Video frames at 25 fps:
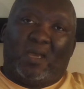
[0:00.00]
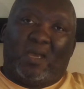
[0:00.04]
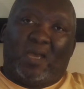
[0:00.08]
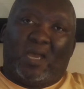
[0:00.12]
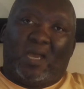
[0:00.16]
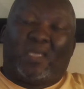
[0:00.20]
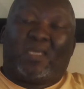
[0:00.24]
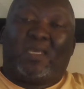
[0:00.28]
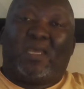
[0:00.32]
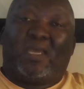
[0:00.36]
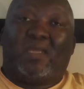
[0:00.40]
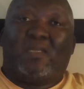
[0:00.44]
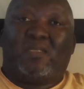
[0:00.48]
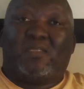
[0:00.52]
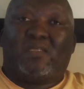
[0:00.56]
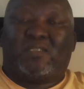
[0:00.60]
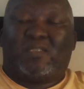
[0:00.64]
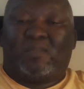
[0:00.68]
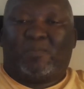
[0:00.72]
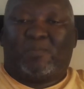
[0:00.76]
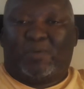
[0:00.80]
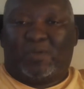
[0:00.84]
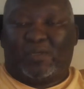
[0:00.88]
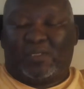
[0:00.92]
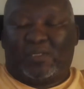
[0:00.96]
against
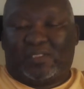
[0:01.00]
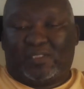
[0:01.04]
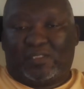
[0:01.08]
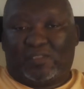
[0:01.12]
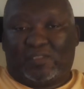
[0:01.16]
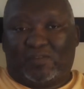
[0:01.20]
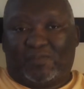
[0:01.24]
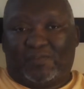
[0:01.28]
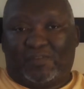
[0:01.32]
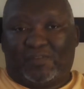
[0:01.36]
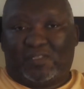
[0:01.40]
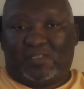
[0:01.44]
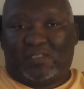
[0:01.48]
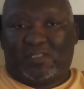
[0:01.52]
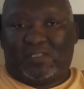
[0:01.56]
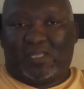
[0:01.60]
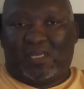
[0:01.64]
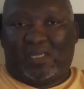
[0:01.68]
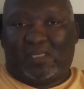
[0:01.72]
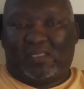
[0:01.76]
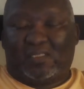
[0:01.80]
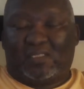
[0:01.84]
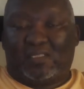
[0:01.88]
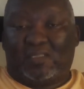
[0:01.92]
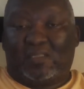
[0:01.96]
the policies of the
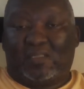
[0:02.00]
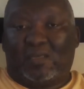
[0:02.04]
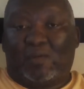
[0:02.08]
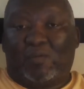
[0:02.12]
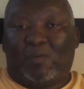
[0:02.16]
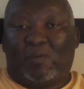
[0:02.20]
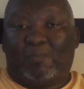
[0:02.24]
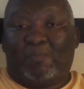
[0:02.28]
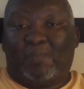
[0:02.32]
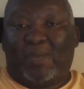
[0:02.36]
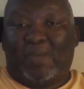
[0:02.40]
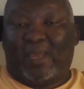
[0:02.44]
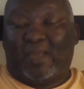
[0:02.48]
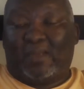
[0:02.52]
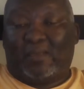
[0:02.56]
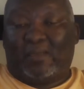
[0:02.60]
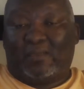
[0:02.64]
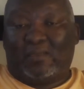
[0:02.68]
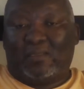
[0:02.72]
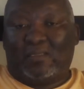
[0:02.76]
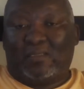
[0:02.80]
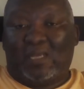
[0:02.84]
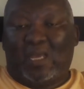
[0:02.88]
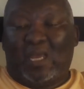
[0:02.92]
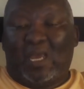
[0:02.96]
state, they were
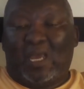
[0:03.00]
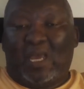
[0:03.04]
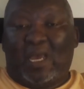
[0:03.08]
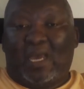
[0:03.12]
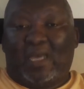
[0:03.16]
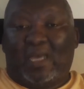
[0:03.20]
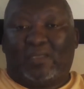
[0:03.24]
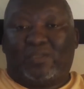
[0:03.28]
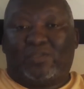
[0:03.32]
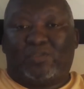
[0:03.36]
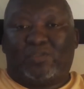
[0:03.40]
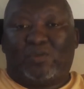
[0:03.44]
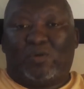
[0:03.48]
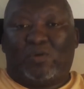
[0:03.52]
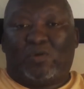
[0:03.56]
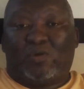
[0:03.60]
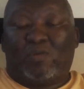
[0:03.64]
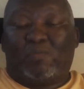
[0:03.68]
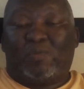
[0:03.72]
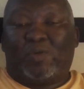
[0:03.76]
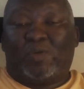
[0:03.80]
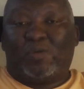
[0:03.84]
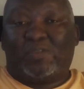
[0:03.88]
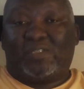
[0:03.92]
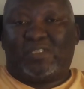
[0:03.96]
banned. And so
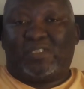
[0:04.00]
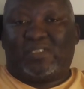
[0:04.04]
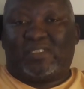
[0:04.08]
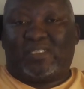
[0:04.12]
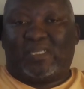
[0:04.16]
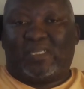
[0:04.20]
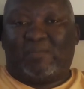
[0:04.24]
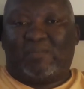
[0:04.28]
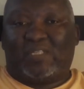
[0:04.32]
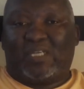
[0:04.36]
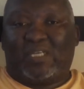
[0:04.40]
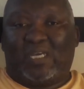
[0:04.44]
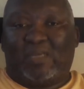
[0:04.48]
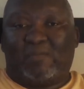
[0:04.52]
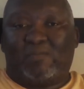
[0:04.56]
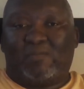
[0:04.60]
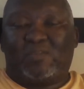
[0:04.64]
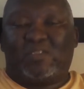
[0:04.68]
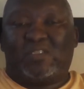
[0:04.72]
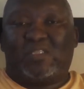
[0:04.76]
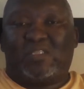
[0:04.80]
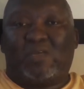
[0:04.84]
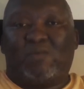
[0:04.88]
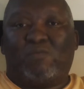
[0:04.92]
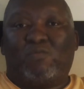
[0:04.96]
composers
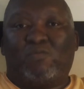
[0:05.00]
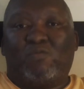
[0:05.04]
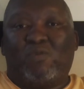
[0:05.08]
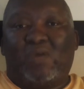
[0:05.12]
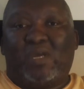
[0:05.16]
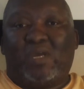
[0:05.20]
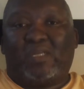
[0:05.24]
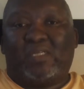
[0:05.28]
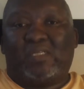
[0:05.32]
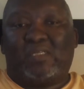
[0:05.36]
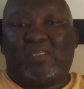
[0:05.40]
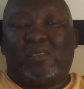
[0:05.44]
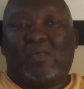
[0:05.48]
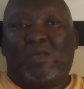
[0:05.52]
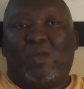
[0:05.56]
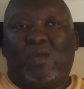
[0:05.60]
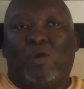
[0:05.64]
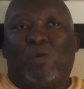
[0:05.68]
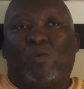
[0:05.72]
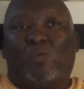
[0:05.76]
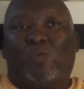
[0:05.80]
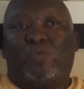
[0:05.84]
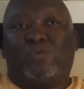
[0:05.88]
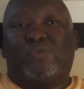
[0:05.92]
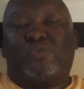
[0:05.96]
sometimes, they really
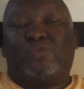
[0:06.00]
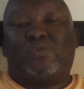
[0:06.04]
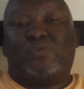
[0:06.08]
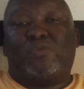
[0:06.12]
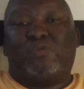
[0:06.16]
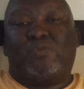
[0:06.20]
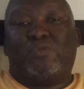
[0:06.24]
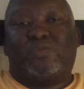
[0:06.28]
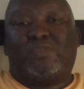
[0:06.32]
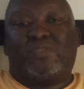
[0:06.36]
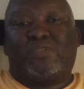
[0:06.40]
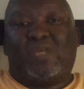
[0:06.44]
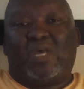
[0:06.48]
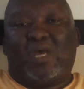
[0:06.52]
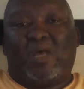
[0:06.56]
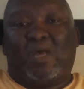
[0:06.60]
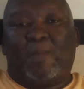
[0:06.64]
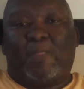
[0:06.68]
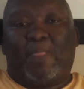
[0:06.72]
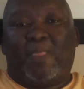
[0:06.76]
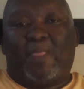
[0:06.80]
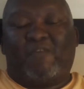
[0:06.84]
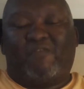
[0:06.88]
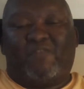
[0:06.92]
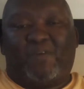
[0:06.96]
would use
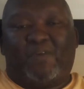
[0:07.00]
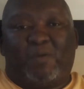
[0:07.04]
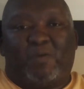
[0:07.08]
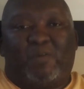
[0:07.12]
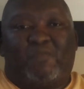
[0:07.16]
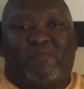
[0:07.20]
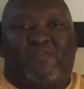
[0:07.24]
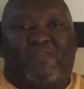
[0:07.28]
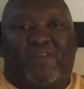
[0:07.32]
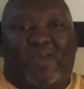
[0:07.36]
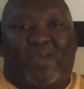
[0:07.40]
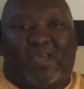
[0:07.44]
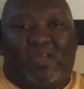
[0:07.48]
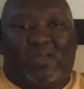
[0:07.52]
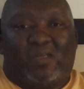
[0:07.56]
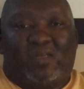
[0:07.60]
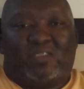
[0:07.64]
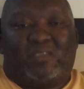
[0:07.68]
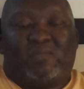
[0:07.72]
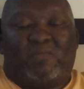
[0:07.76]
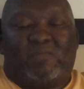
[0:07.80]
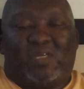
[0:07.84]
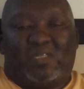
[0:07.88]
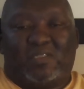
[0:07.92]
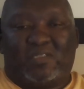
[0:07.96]
very
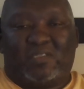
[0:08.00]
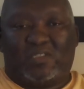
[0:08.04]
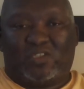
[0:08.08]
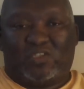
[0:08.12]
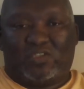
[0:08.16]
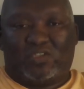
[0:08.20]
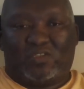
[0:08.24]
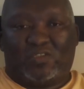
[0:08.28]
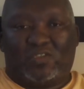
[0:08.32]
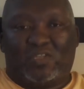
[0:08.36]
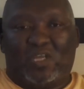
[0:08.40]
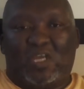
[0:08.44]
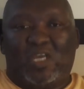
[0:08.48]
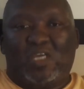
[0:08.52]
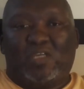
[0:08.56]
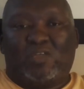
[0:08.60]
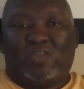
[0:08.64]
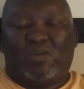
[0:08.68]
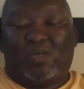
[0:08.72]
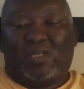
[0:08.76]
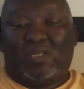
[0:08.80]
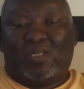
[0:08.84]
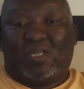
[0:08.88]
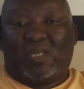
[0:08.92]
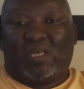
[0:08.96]
veiled messages
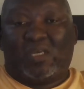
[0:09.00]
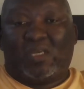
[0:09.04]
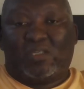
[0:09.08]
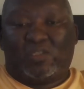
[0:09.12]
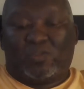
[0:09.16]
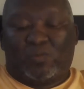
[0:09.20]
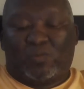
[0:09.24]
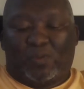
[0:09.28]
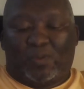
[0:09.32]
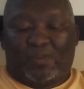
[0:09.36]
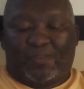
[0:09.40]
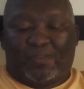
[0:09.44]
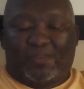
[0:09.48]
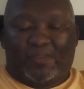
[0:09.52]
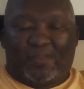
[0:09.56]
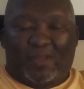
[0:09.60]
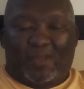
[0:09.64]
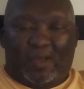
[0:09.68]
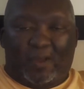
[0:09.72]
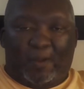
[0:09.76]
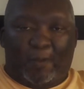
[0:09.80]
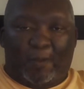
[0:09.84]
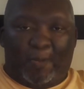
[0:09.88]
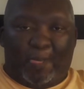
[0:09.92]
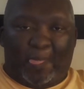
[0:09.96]
to engage with
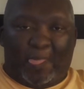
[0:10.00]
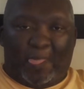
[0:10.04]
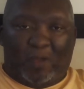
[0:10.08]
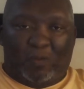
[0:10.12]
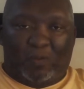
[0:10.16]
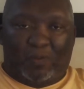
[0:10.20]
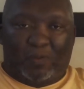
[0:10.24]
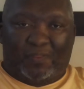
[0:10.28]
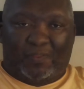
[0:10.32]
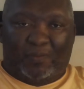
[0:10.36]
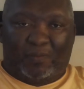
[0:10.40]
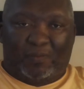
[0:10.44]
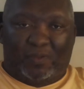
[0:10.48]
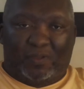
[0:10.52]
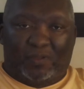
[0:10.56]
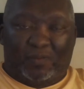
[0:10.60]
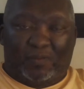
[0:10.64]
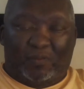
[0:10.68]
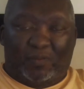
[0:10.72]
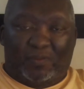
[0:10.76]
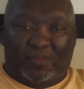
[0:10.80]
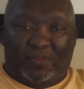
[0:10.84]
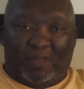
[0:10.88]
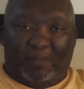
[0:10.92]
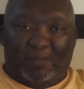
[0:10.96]

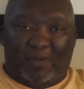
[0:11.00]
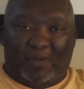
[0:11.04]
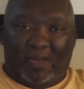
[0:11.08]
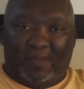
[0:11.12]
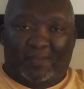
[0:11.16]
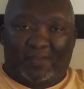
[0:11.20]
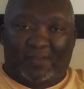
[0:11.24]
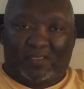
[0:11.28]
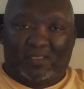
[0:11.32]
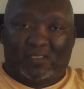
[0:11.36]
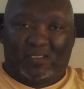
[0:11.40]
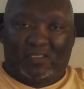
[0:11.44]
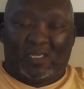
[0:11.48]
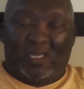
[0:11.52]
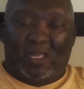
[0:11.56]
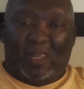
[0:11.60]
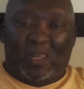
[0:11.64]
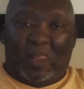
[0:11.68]
apartheid